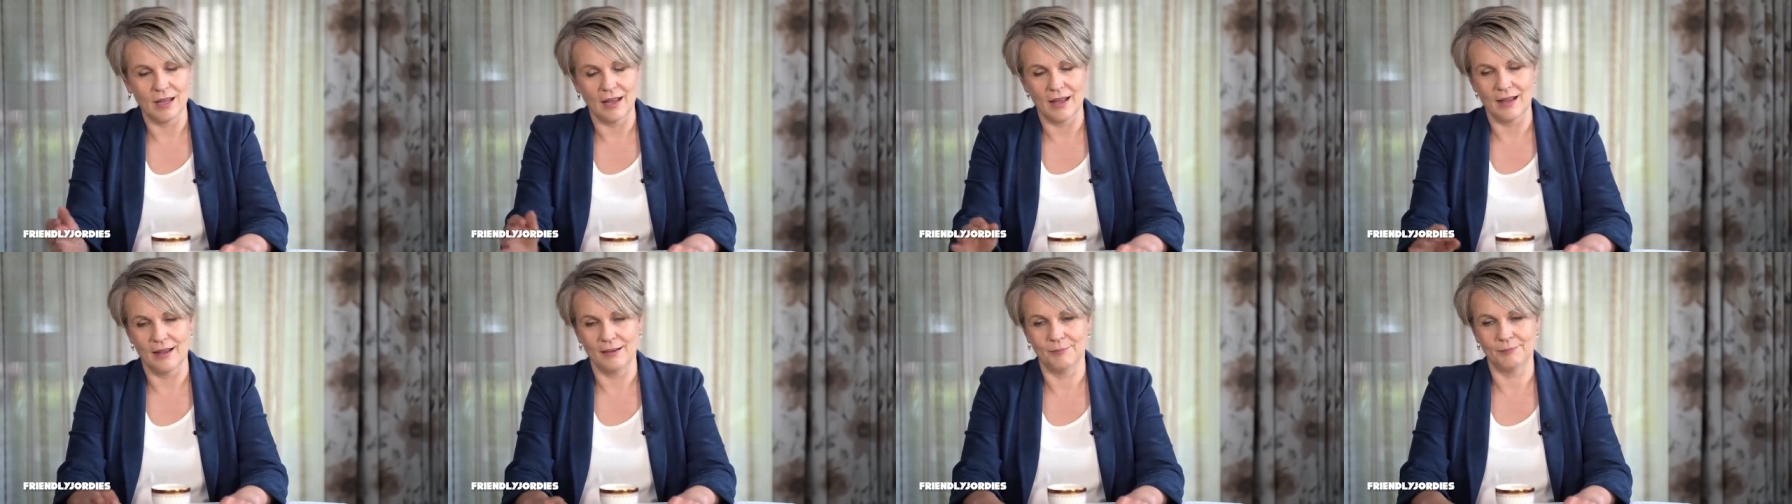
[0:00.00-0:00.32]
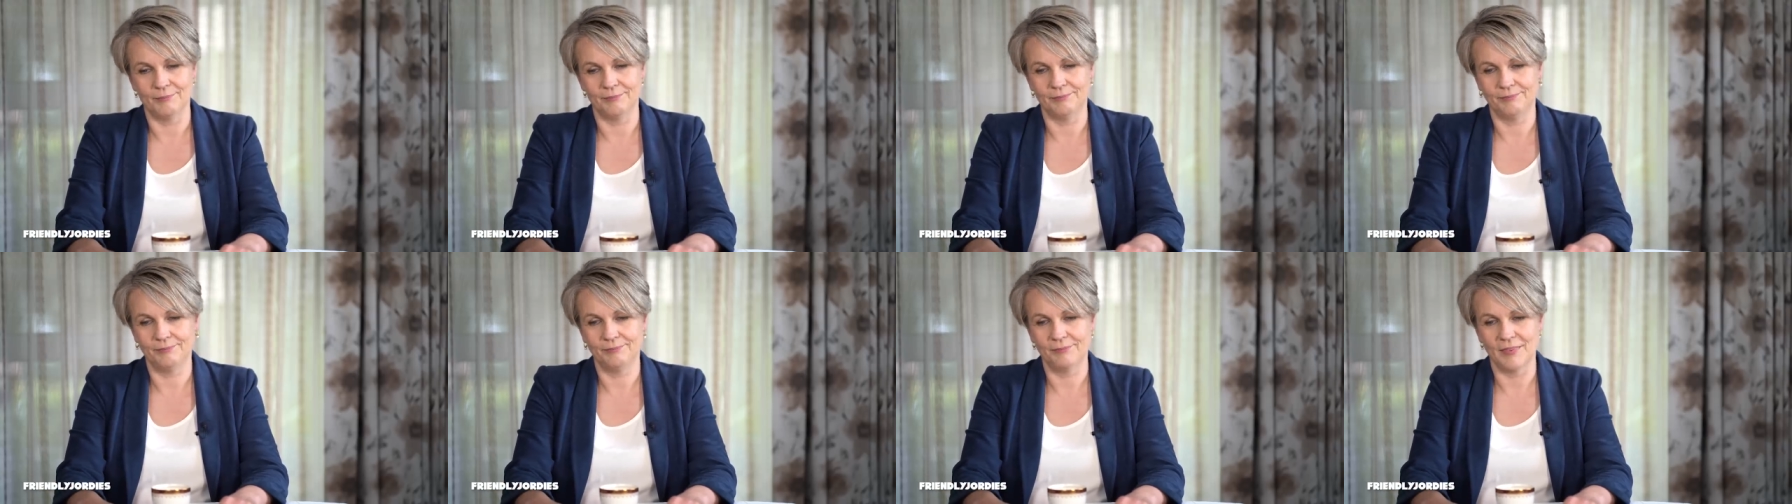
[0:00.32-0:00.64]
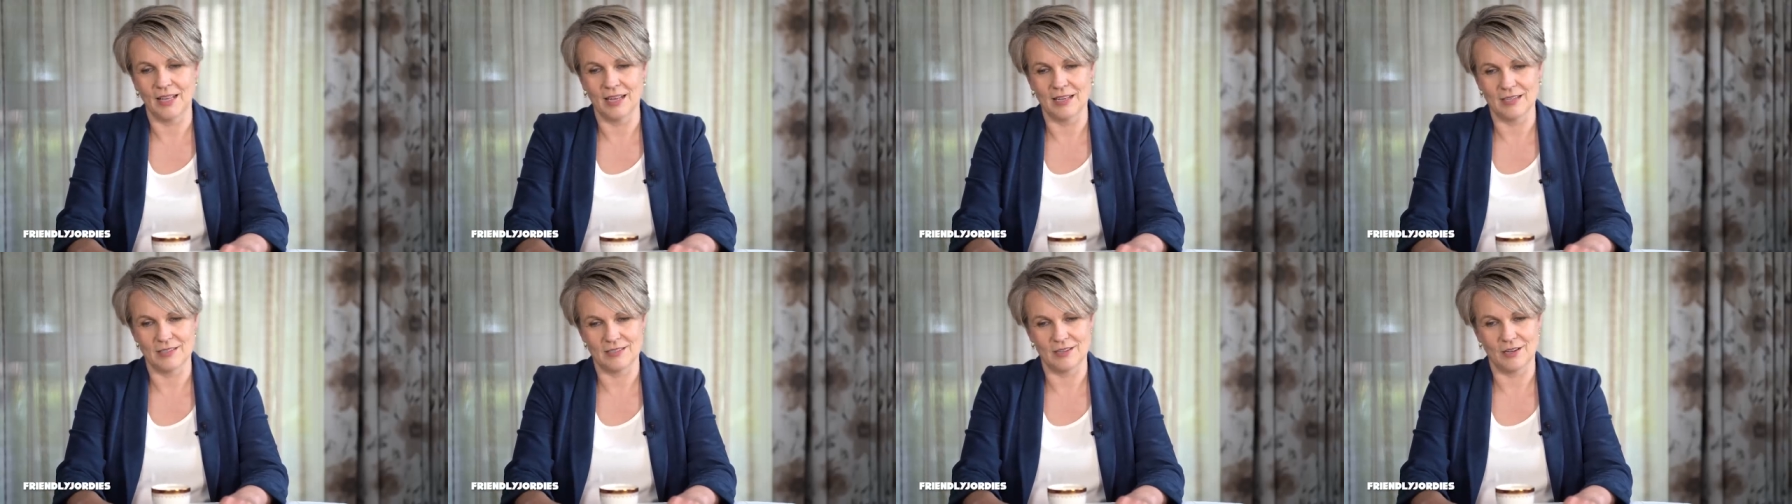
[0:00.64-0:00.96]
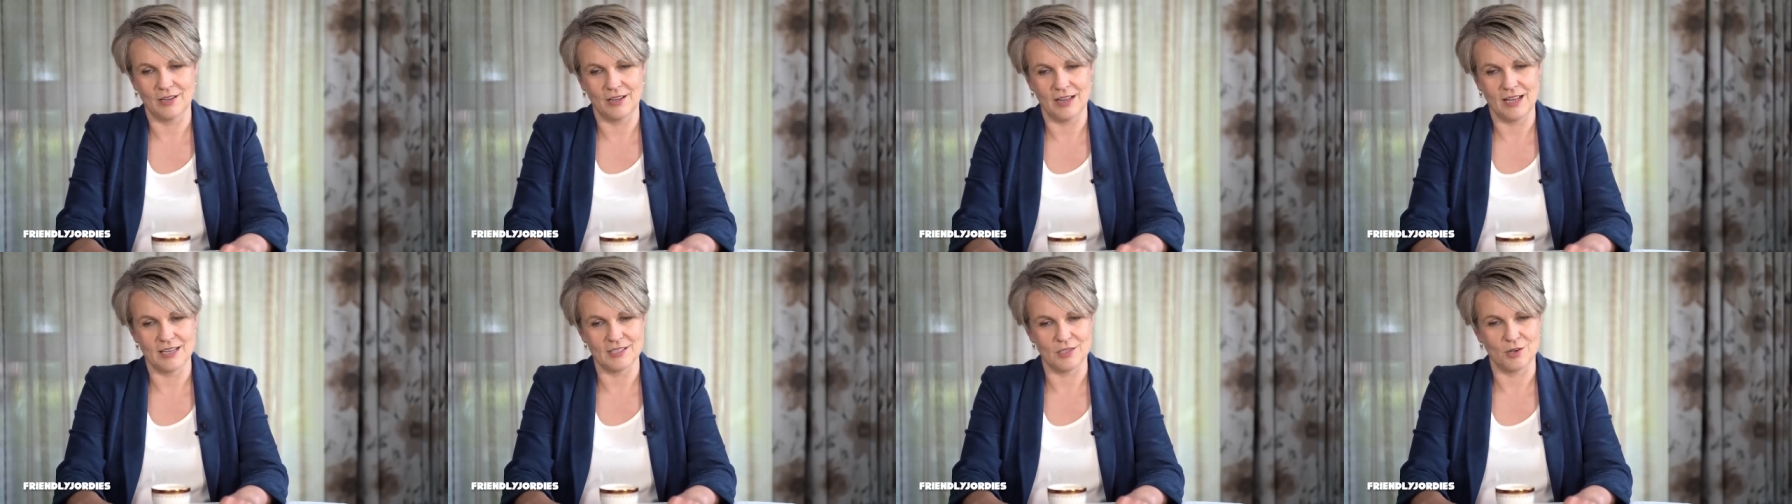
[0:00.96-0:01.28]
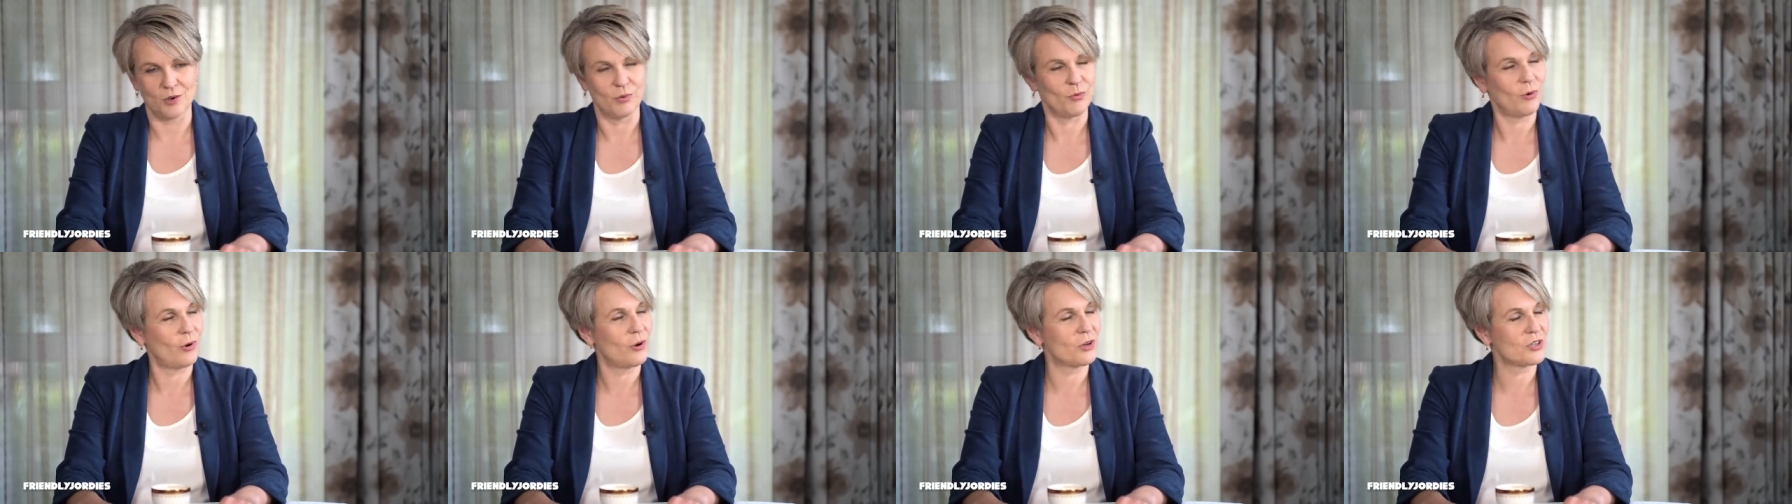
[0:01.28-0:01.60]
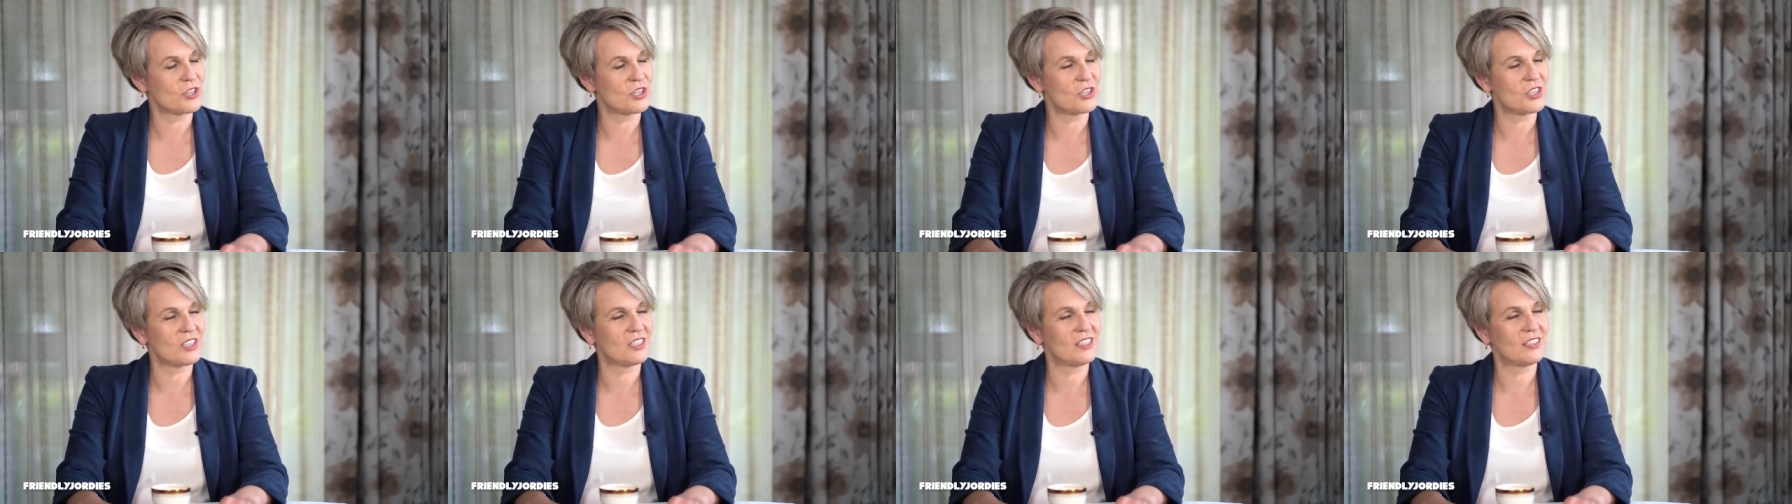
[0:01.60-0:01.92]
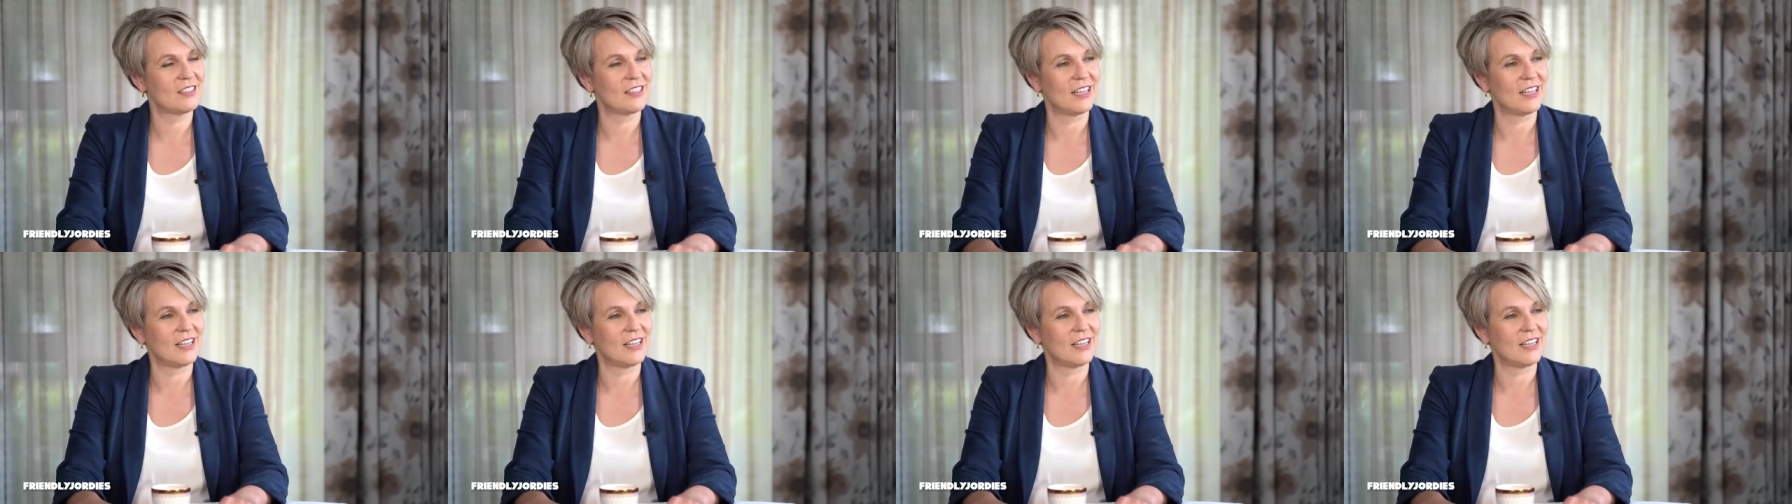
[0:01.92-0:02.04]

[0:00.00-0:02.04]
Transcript: um, as, as I watched.